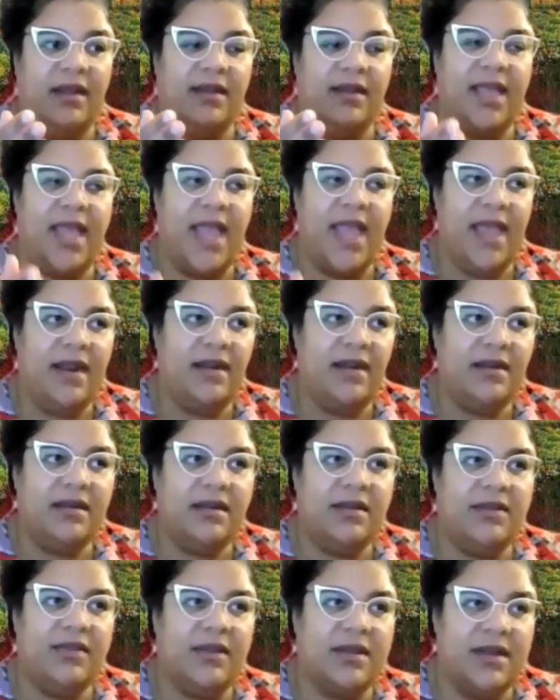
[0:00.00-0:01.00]
And
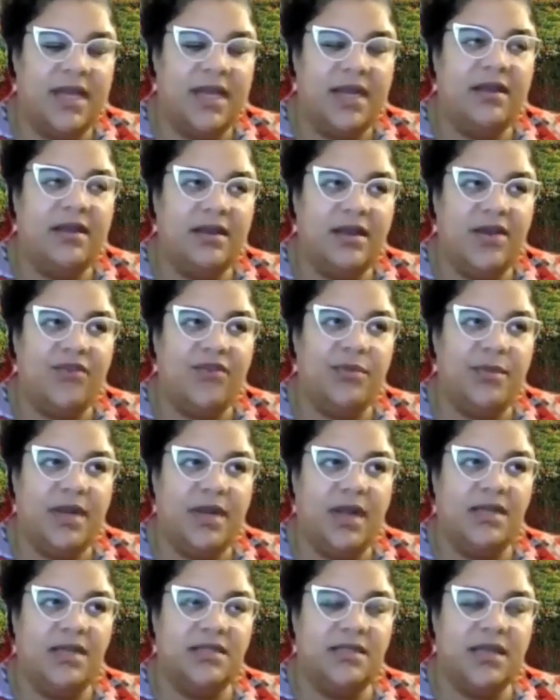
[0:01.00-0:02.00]
Canada, the Canadian
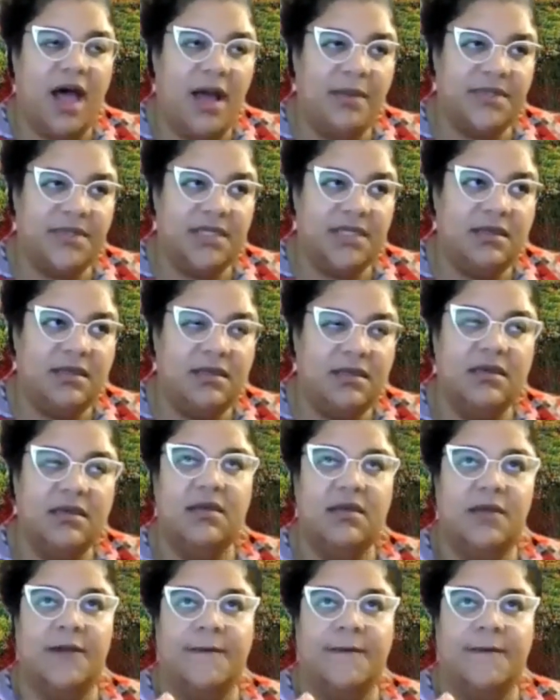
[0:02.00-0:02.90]
government, adopted,